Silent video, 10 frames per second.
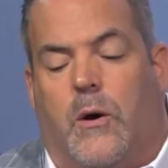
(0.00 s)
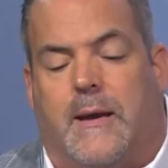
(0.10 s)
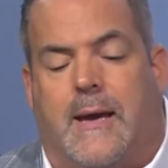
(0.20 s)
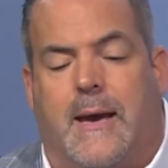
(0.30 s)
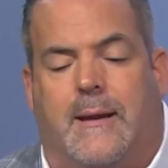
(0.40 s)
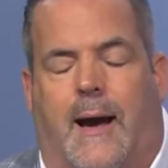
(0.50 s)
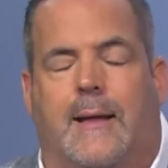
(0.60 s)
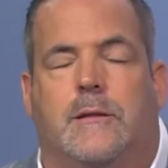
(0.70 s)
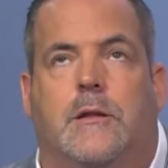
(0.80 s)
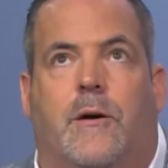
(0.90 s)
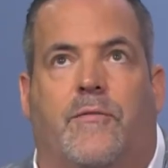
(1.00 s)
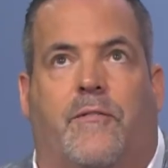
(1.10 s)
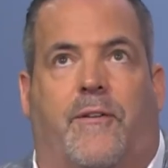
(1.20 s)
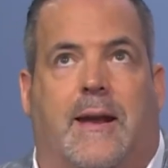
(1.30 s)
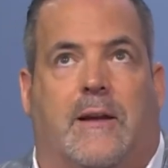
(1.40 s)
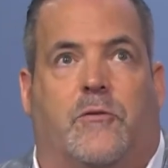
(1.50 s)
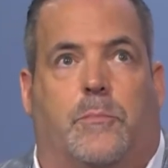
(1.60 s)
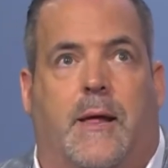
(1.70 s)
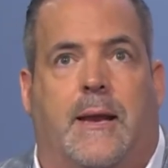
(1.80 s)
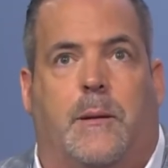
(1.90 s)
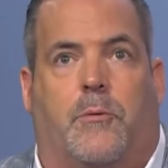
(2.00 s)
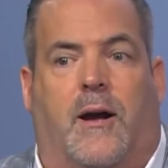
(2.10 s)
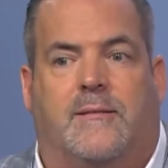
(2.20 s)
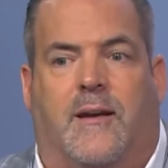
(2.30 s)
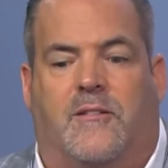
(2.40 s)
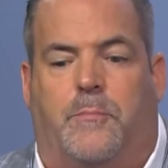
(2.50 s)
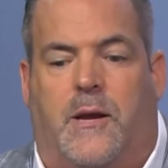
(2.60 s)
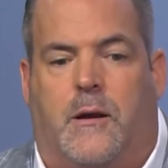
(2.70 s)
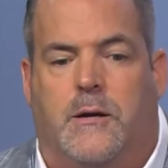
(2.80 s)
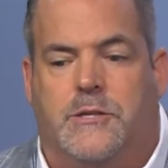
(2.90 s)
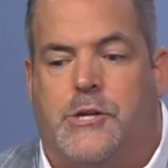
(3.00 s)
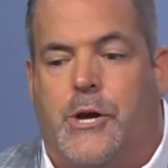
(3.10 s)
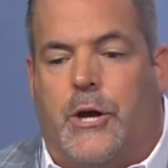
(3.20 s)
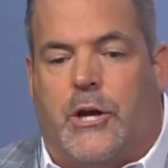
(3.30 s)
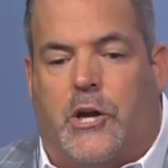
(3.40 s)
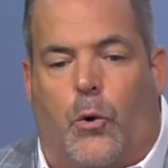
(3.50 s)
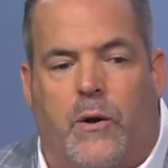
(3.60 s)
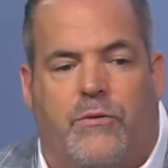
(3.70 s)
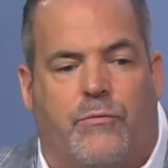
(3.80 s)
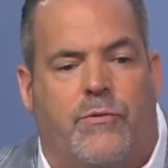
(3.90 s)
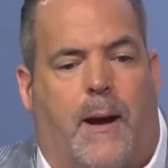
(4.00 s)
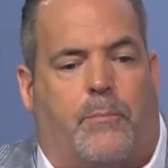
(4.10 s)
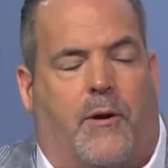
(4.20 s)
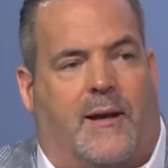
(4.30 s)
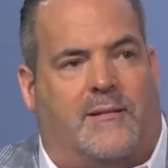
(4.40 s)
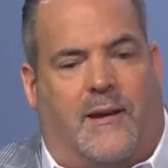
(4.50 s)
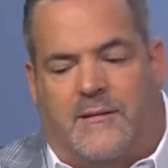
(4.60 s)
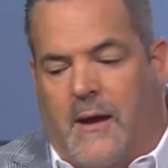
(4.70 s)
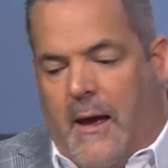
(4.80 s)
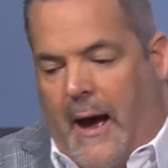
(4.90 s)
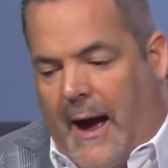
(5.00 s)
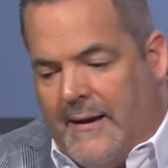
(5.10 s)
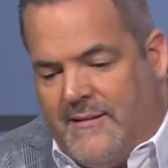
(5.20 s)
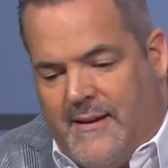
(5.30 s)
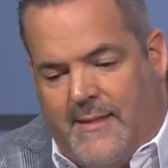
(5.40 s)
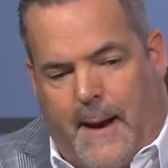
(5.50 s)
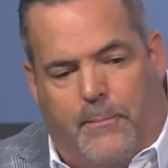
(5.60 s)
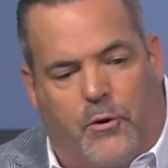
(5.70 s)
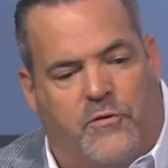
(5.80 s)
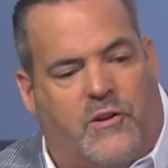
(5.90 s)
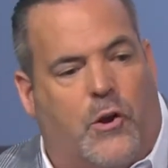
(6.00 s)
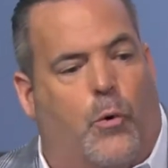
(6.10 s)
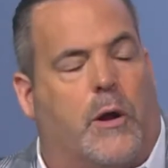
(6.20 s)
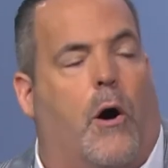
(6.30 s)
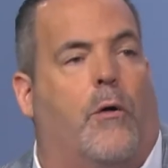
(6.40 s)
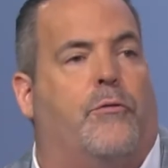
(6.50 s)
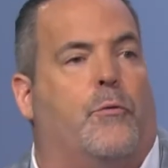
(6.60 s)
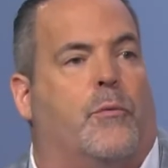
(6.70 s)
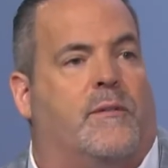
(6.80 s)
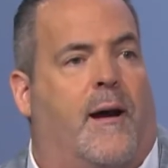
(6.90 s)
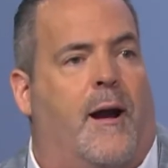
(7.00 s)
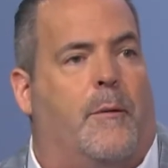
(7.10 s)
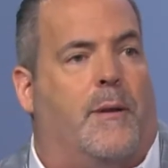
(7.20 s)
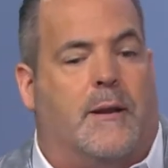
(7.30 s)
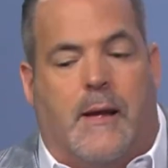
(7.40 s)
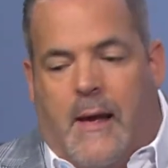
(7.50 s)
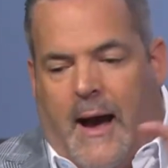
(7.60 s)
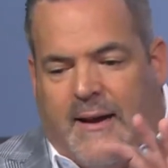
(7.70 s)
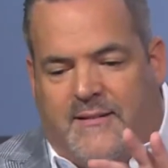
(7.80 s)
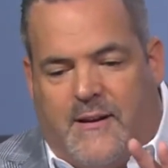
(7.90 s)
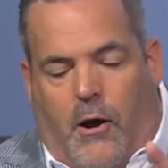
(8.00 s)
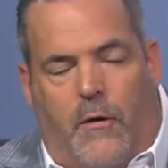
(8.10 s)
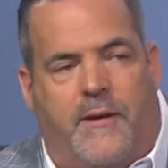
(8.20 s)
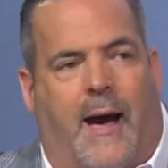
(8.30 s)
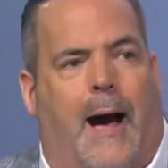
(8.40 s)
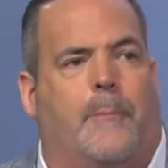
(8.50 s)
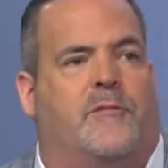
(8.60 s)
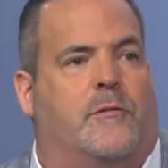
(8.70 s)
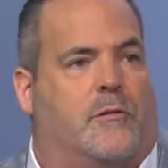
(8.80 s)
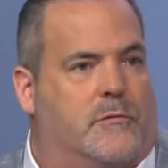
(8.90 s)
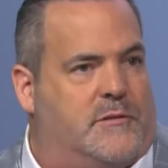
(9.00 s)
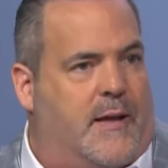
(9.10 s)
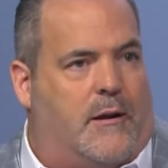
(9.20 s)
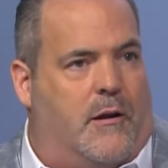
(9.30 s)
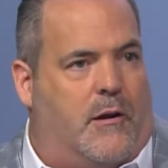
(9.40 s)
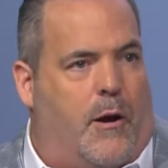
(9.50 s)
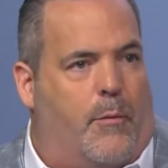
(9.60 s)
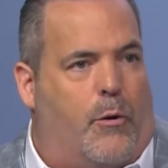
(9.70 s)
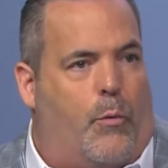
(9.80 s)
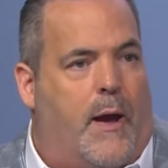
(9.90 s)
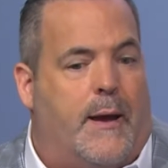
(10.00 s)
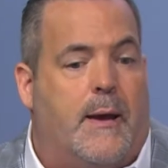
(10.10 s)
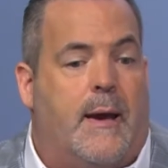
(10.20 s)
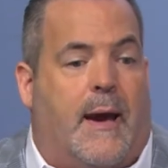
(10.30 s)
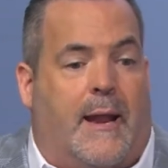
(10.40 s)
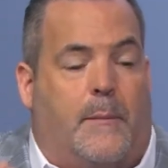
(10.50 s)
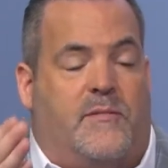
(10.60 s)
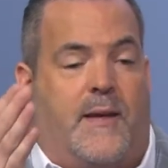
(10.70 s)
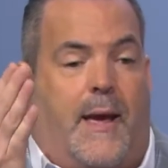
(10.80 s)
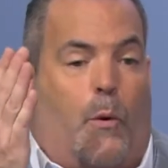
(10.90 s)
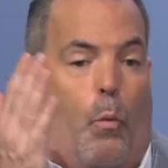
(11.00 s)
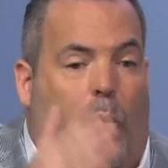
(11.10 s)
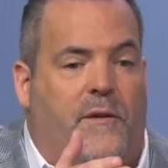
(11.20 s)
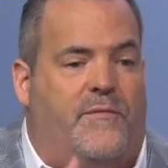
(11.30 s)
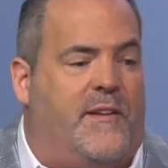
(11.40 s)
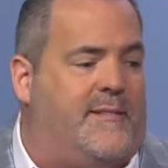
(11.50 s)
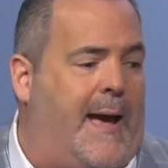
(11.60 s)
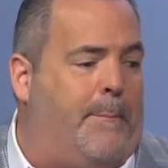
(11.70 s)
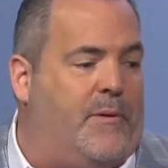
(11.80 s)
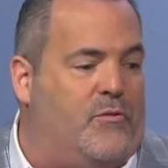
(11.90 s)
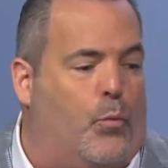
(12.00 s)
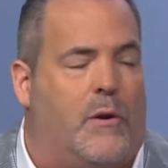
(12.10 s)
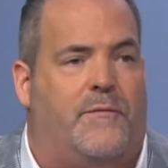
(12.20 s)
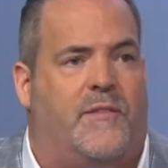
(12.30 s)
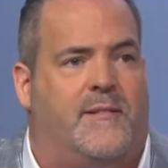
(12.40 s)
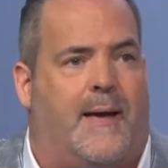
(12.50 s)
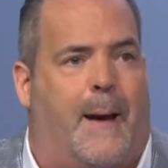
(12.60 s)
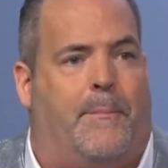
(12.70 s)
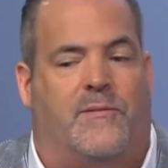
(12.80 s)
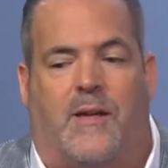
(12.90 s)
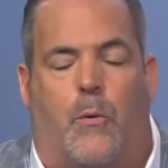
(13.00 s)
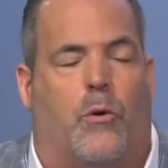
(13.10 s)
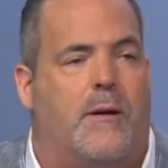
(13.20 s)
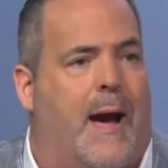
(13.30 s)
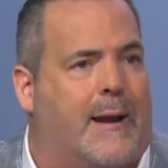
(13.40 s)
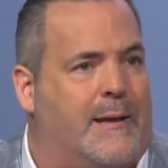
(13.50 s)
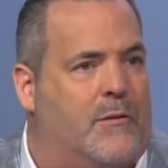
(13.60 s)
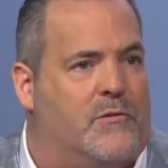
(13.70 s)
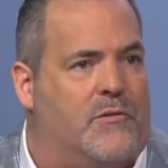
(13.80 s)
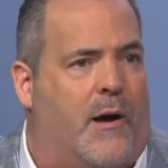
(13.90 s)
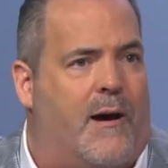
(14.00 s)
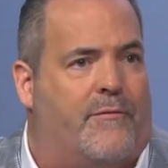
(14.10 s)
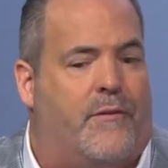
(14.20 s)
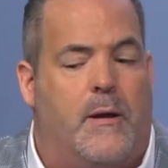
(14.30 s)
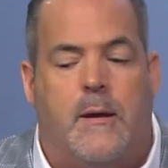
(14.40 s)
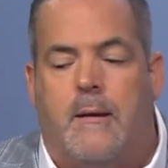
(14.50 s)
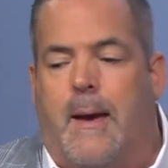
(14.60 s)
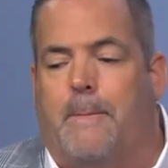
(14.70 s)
again, I love the financial planning process because going through that process, I see that person going all through retirement. I see all the obstacles that could come our way. And I'm saying, what if this happens? What if this happens? And we're knocking those off. And